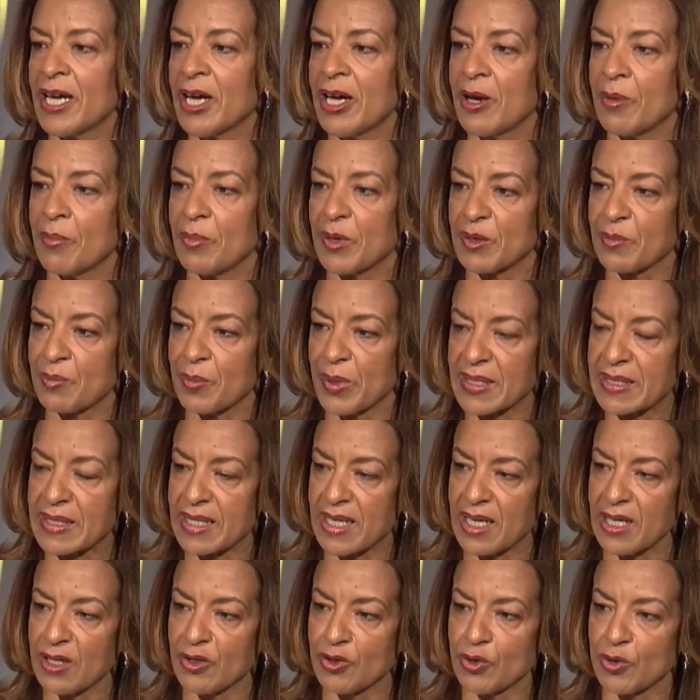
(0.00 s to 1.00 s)
But
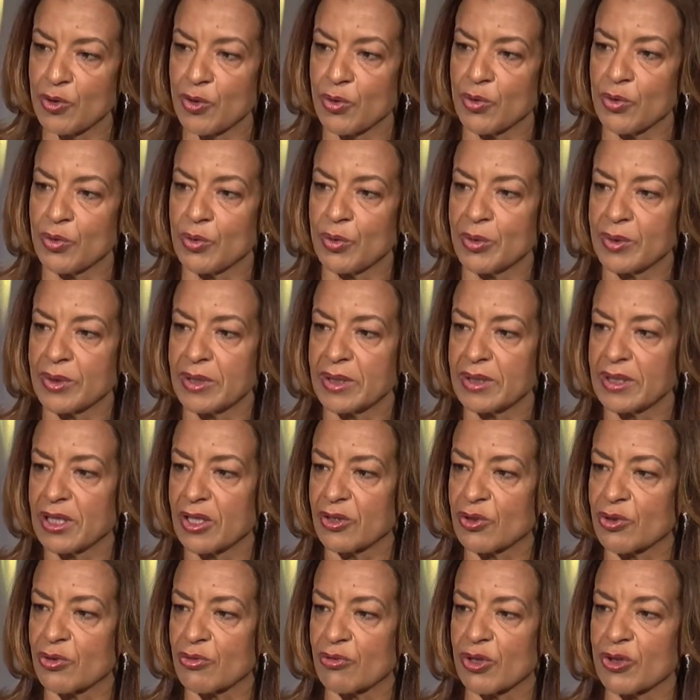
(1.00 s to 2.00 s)
Pascal knew that
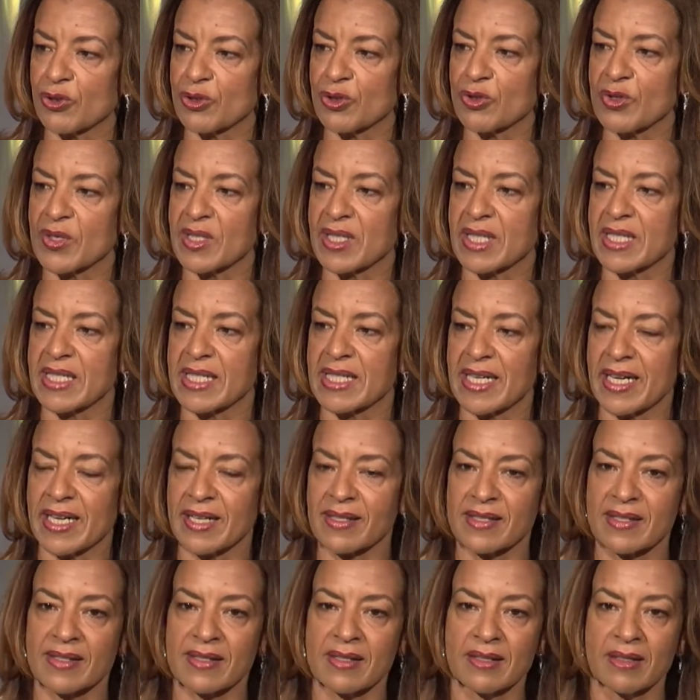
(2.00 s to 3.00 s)
the road to
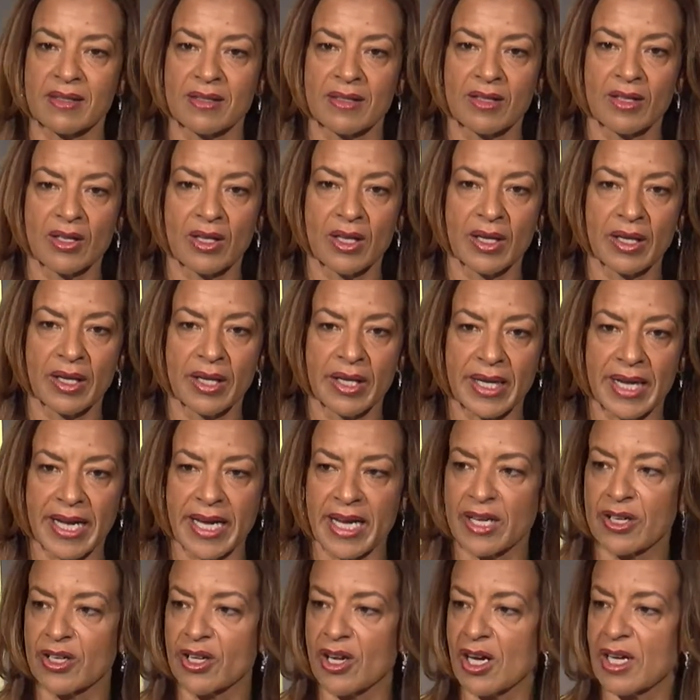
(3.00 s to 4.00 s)
success lay
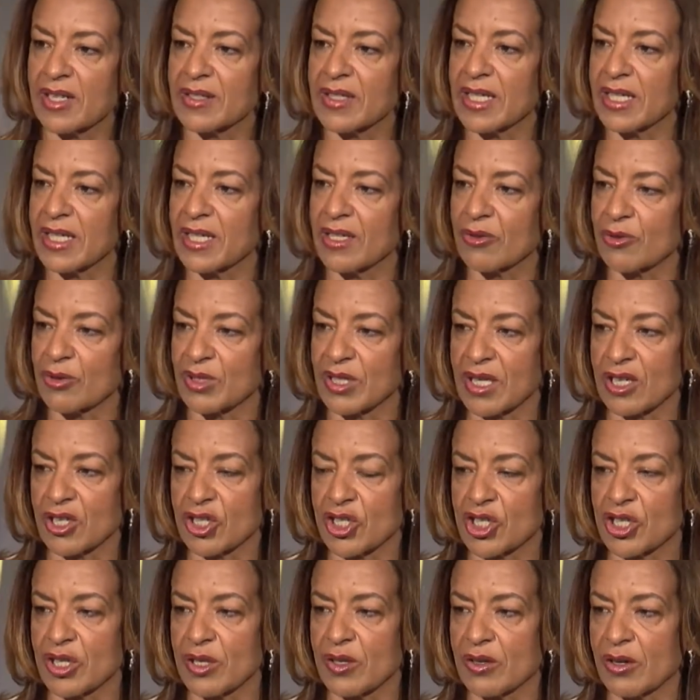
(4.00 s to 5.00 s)
not in a
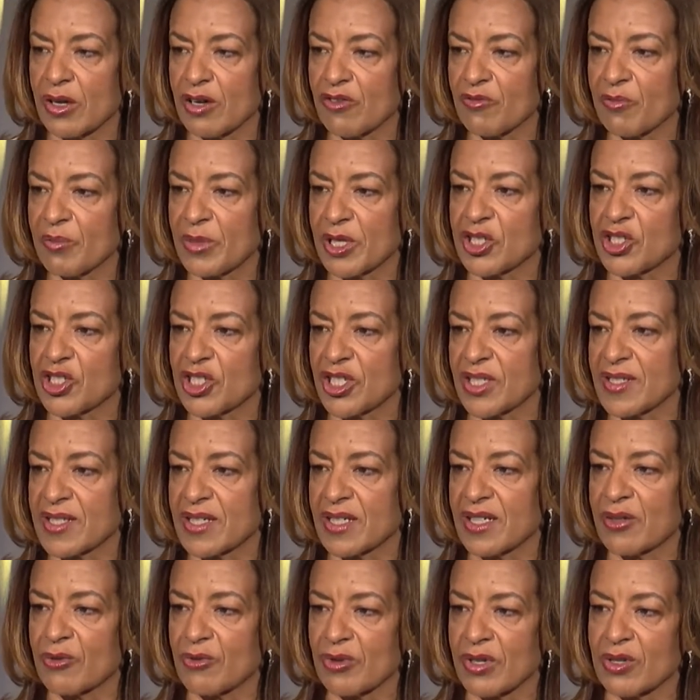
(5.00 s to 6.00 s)
reduction of budgets
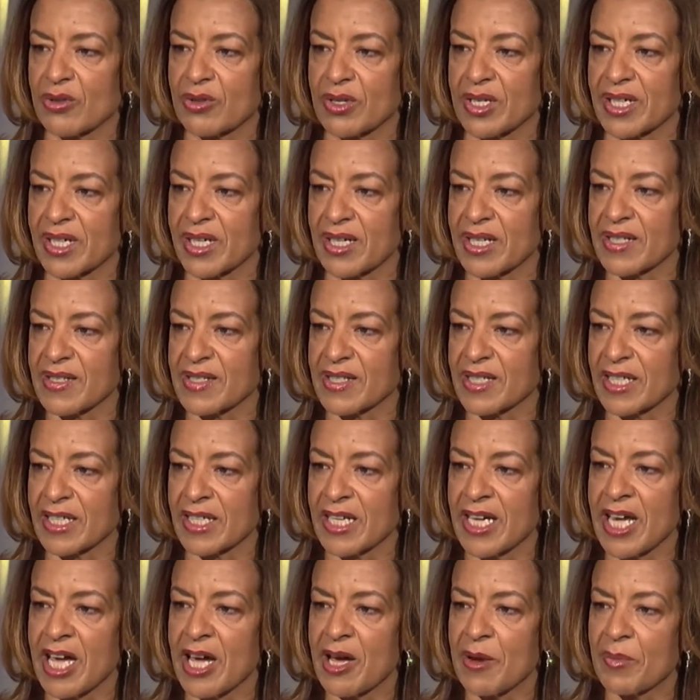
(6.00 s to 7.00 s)
and reorganizing,
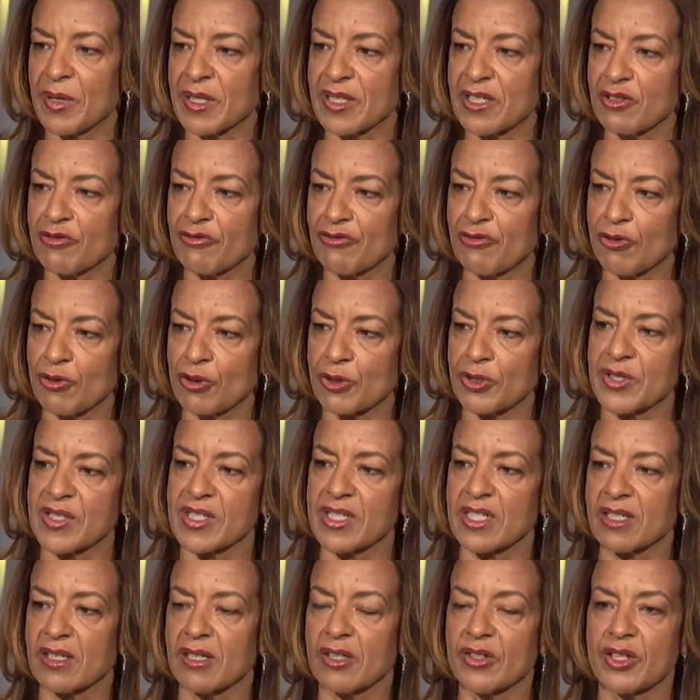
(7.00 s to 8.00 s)
but in
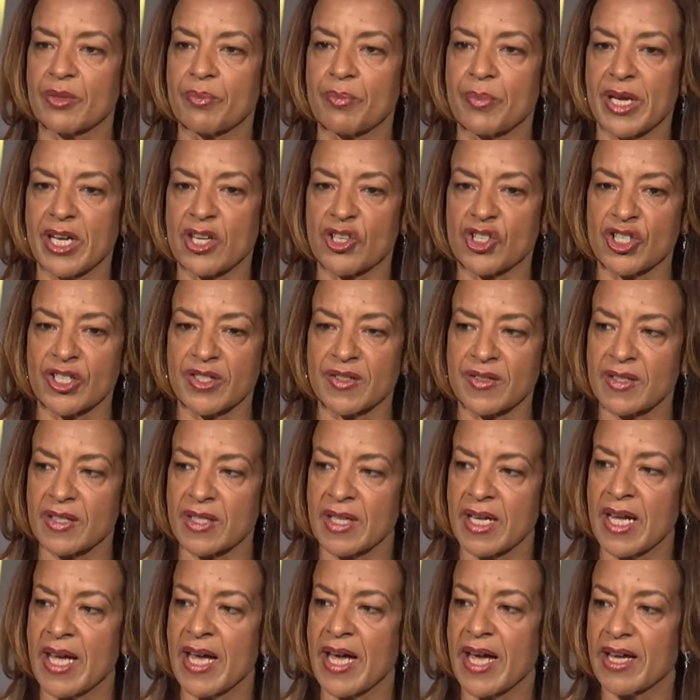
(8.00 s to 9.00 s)
focusing on the patient
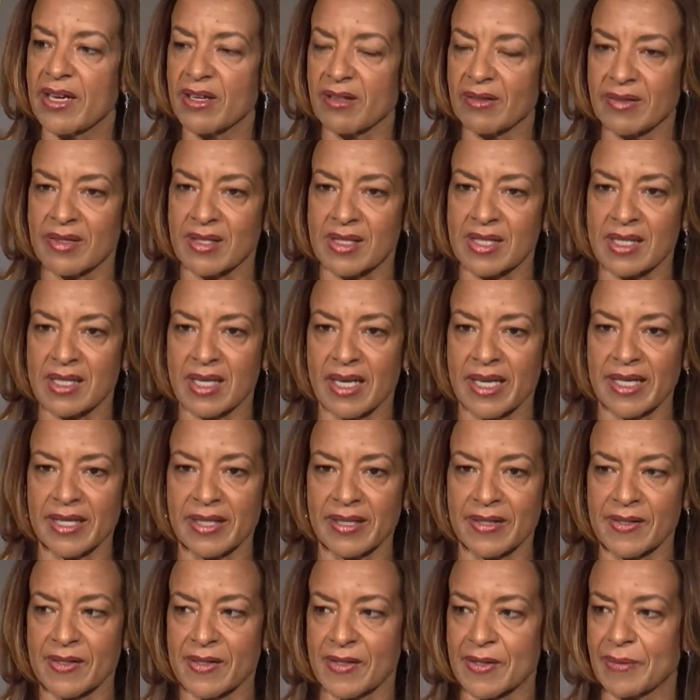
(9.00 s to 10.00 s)
and on the
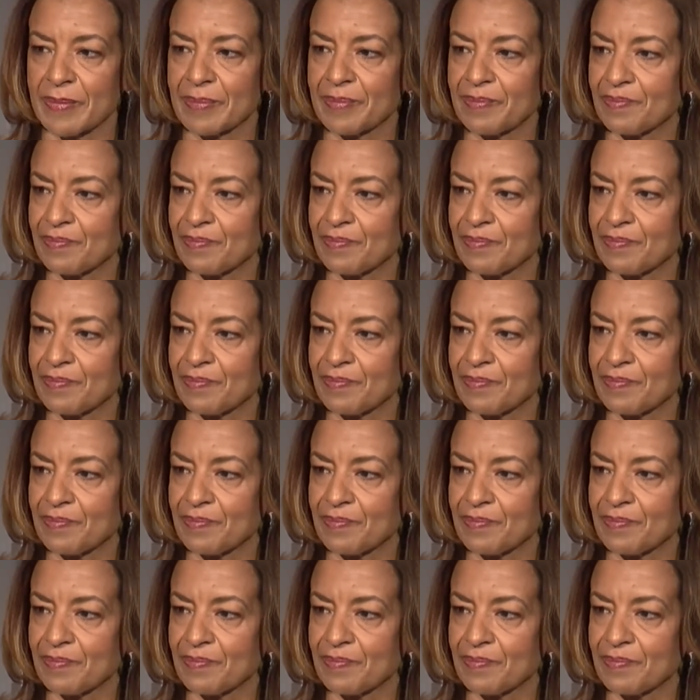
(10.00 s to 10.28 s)
science.